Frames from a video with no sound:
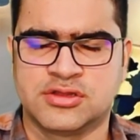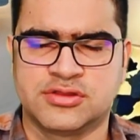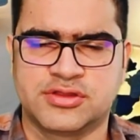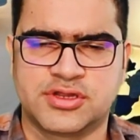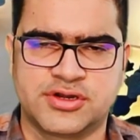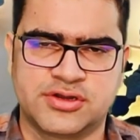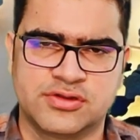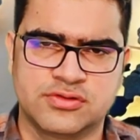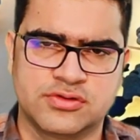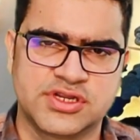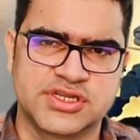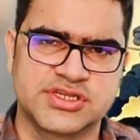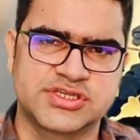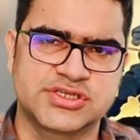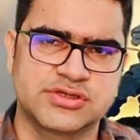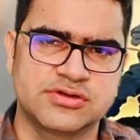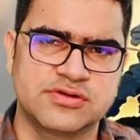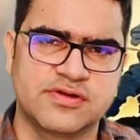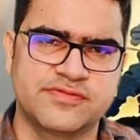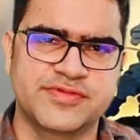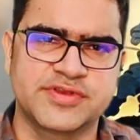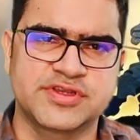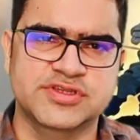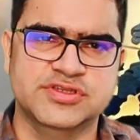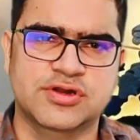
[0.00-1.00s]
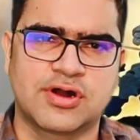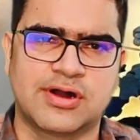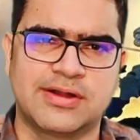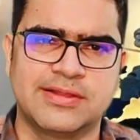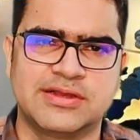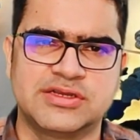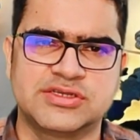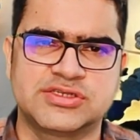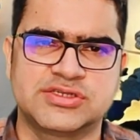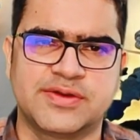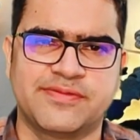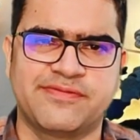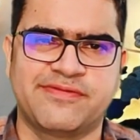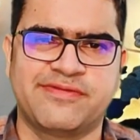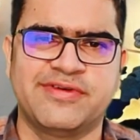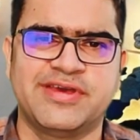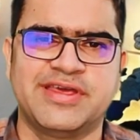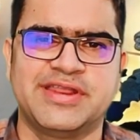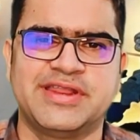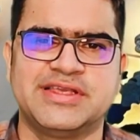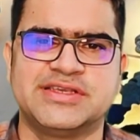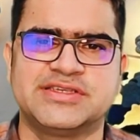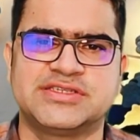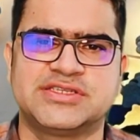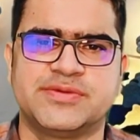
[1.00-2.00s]
The duration of the scholarship
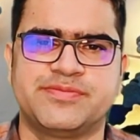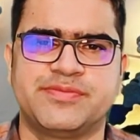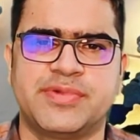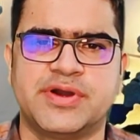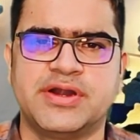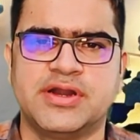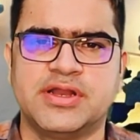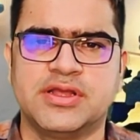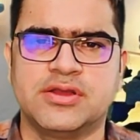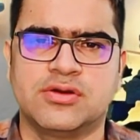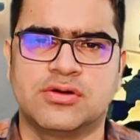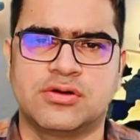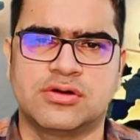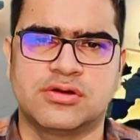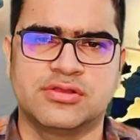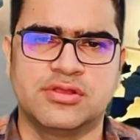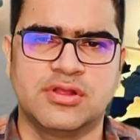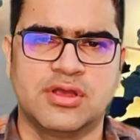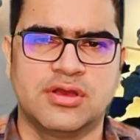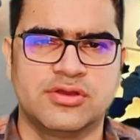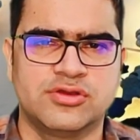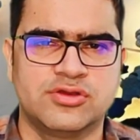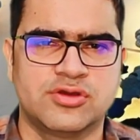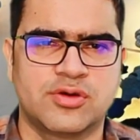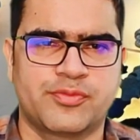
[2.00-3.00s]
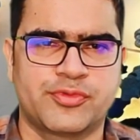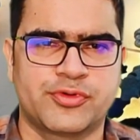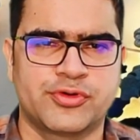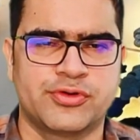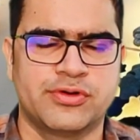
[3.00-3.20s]
varies depending on your